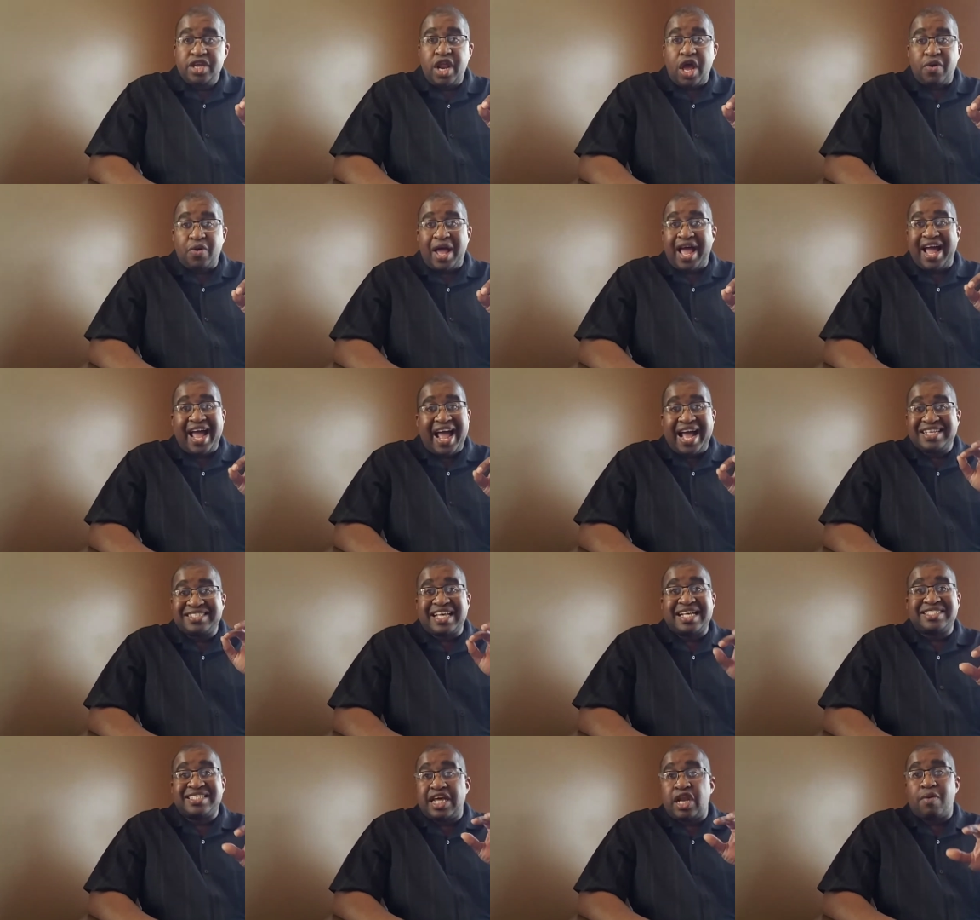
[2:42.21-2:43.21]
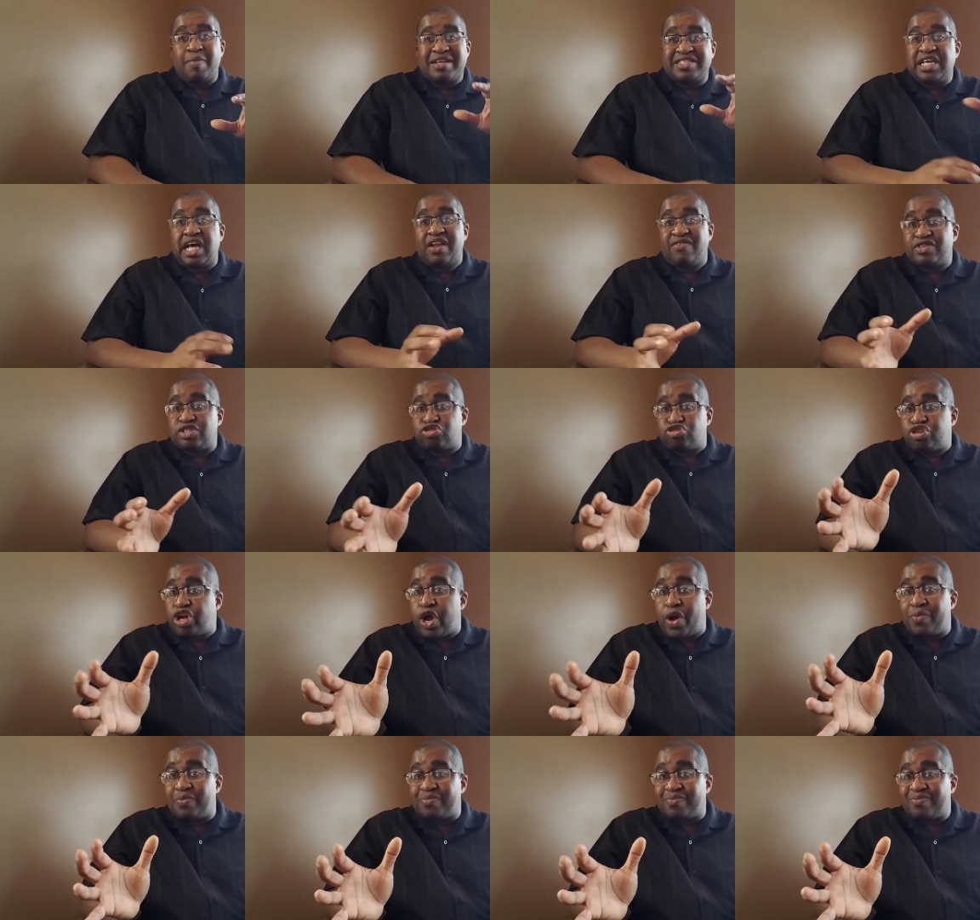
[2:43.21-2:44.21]
know, as I said on my television
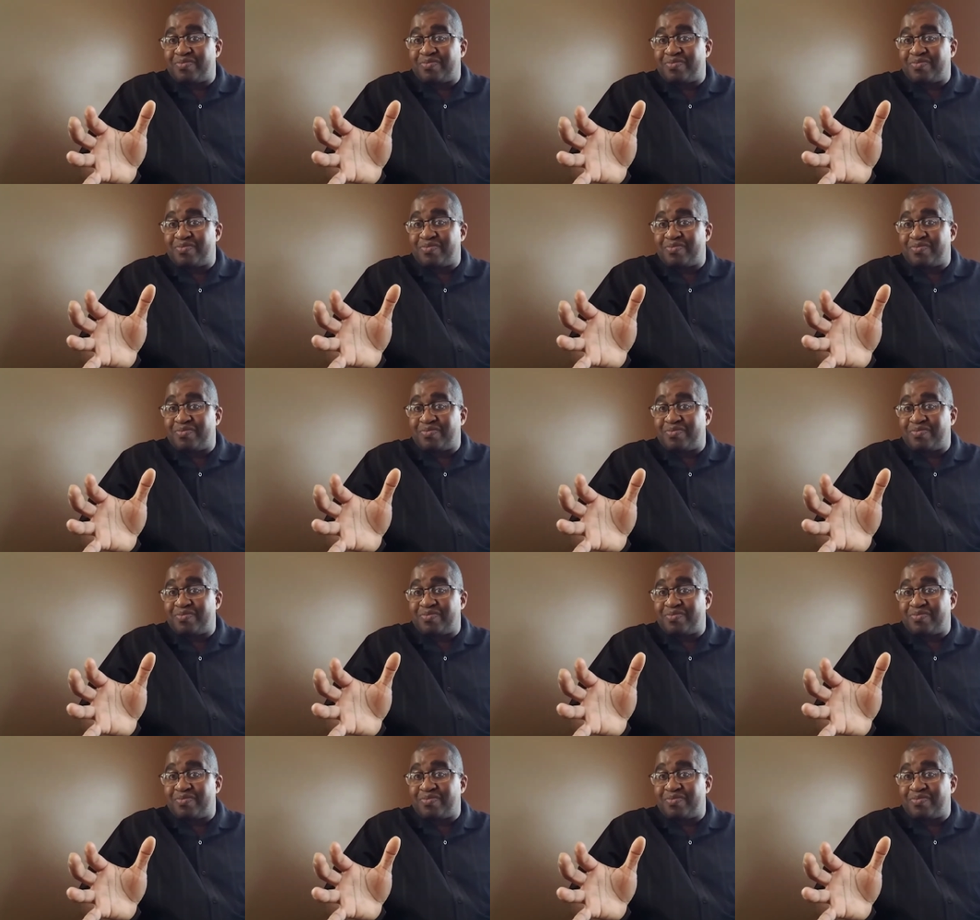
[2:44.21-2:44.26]
show